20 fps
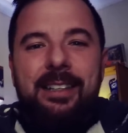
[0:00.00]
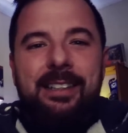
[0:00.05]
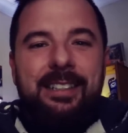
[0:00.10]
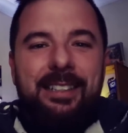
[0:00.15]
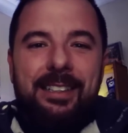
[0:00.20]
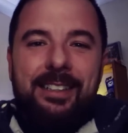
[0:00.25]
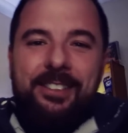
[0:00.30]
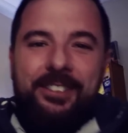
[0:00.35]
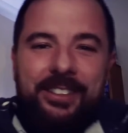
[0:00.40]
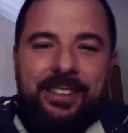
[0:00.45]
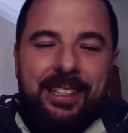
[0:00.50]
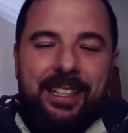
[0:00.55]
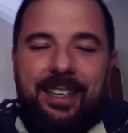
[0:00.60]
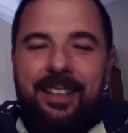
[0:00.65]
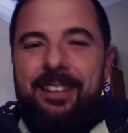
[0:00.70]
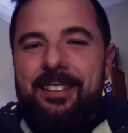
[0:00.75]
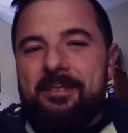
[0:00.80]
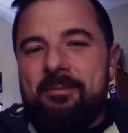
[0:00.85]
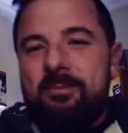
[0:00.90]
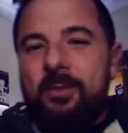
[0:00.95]
need to
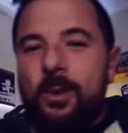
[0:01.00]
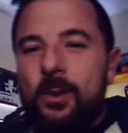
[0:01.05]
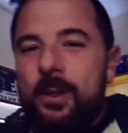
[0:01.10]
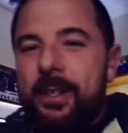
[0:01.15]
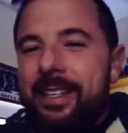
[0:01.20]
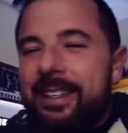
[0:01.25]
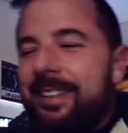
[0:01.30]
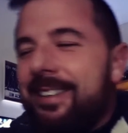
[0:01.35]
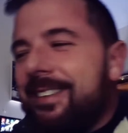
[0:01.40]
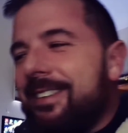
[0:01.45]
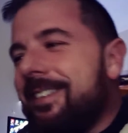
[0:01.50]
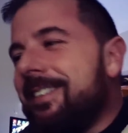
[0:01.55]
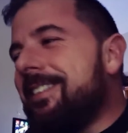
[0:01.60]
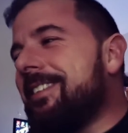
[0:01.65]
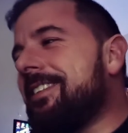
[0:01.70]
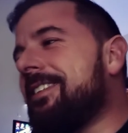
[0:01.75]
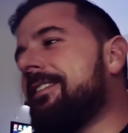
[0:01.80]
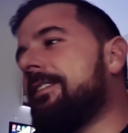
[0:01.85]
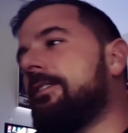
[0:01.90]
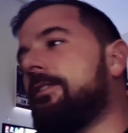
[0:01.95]
get it
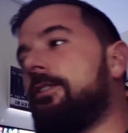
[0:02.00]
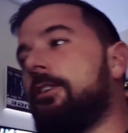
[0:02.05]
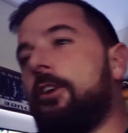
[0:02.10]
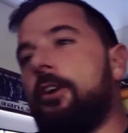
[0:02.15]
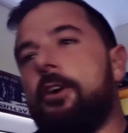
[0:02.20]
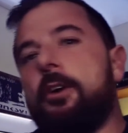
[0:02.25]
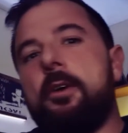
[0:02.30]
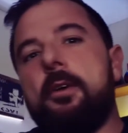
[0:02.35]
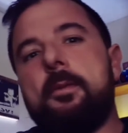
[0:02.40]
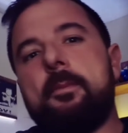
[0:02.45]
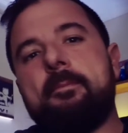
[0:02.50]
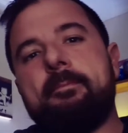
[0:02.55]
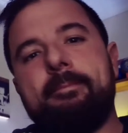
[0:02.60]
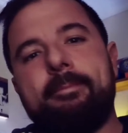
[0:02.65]
mortgaged. So